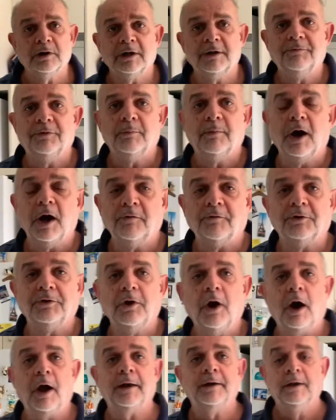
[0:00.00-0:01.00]
them
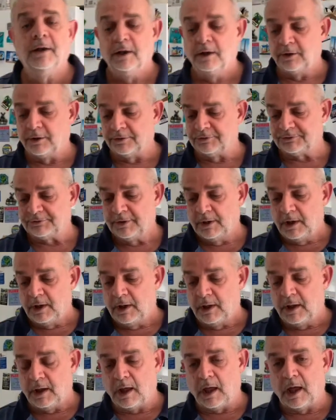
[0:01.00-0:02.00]
overnight because
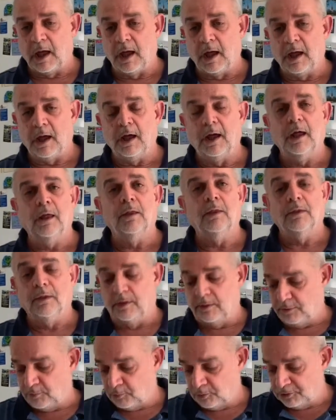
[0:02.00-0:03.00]

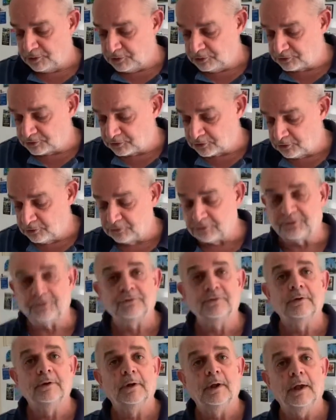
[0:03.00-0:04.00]
with the
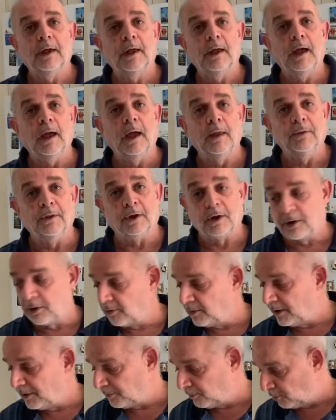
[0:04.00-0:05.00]
juice and
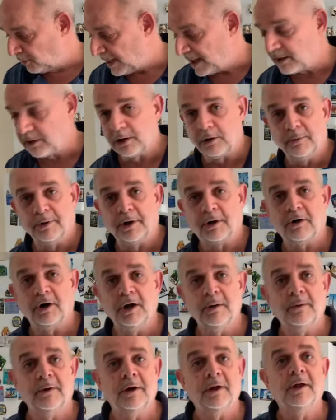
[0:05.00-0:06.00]
we'll add a little bit of
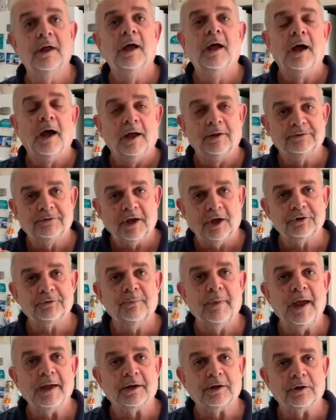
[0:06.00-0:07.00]
cream in it, it does
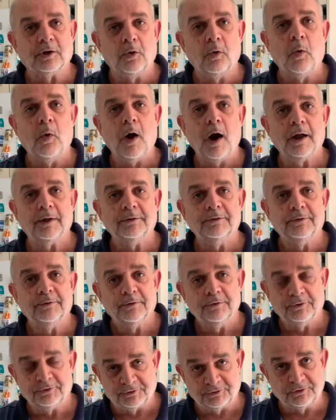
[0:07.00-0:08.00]
make it quite
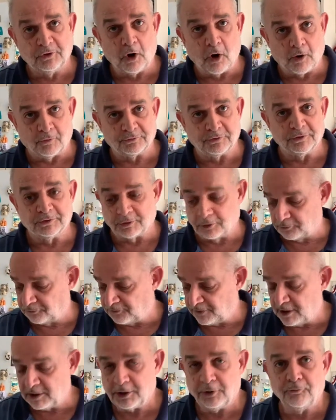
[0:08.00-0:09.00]
soft. It's a
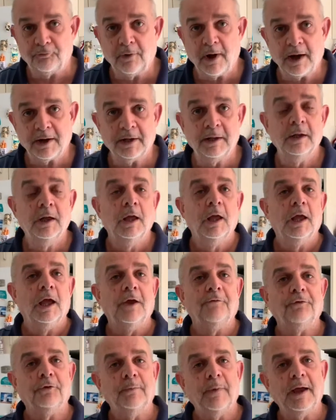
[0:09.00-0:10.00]
fairly runny.
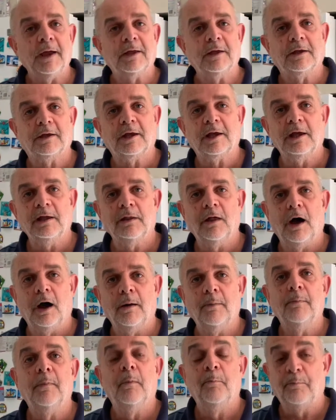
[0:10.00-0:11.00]
If you're making key
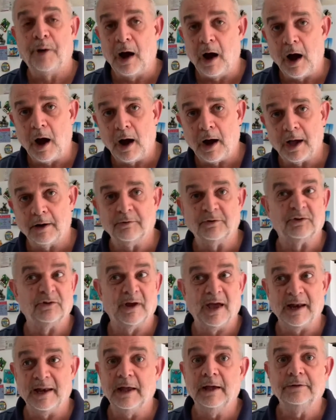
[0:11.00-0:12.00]
lime pie, which you
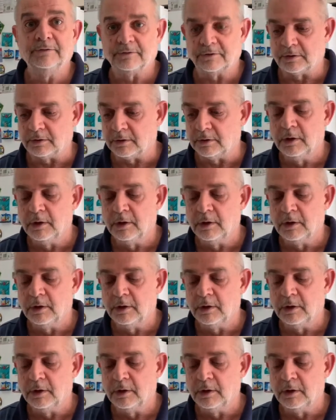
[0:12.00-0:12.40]
add eggs to,